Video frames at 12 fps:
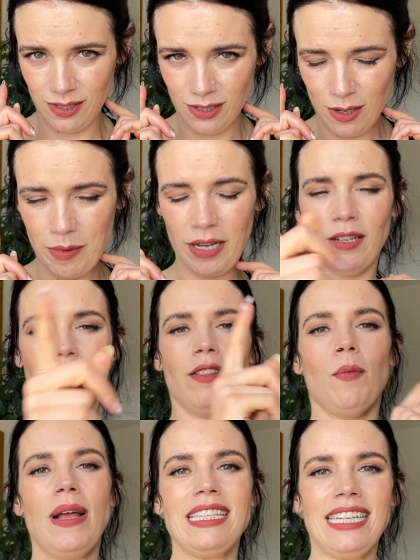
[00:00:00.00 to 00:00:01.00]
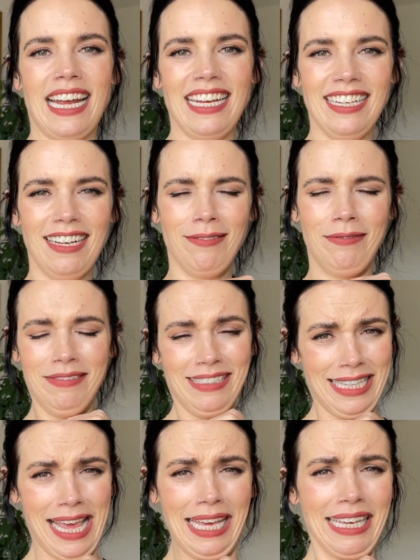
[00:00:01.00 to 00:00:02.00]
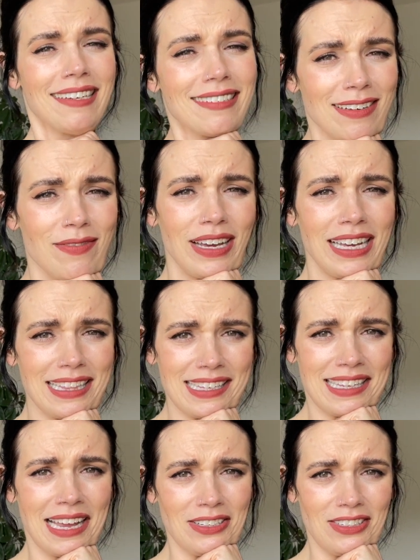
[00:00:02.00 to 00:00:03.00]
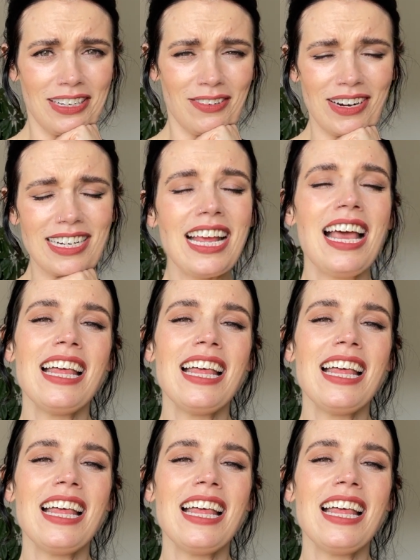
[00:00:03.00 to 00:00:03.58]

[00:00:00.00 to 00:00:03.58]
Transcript: coming on Wednesday, I think, if I can get the scheduling right.